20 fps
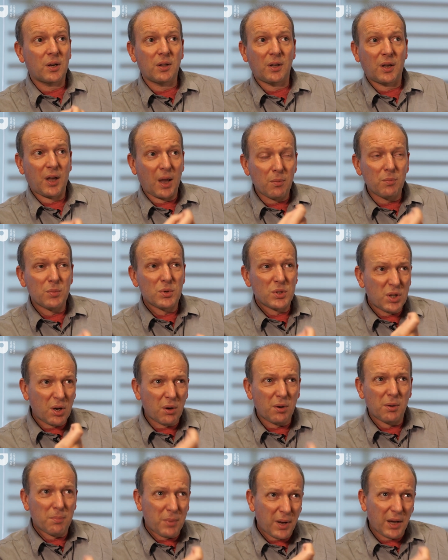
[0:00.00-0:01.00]
and again was
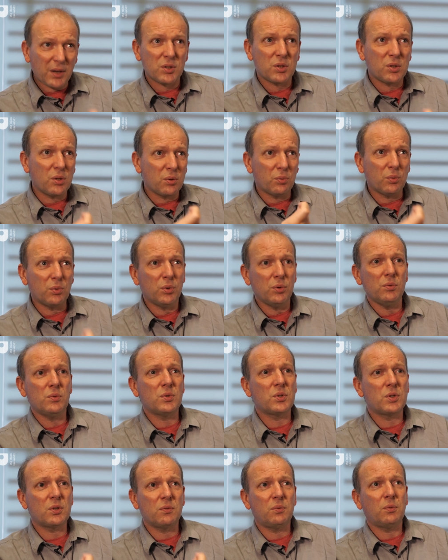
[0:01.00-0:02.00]
going back to the
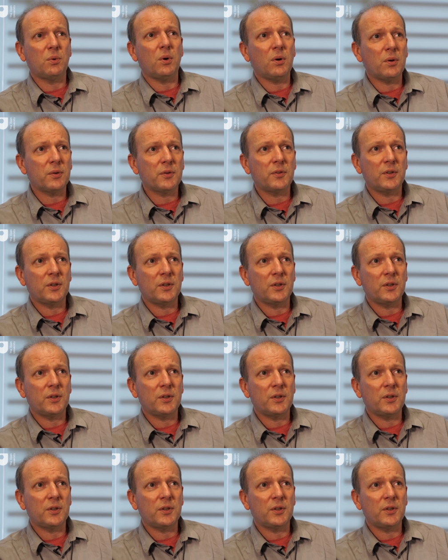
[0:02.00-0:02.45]
roots of what